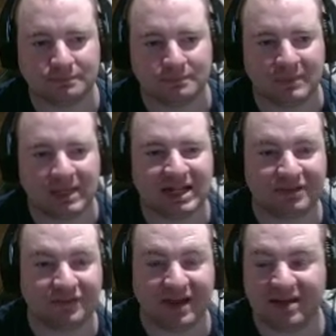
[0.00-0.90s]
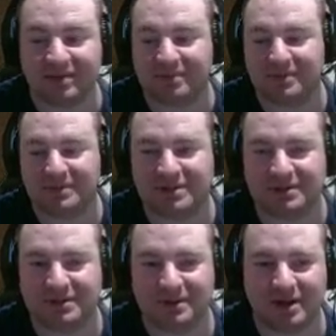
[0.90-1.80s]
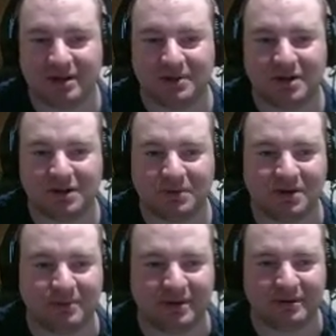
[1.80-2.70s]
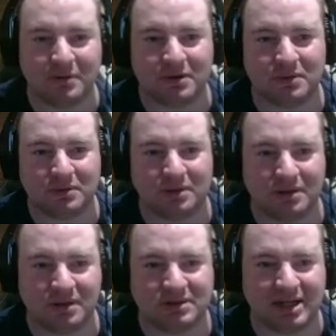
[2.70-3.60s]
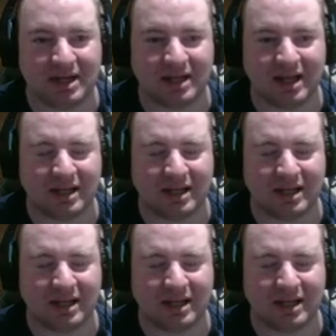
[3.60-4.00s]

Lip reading: That's fair, Buchu. You are doing a big one on Saturday,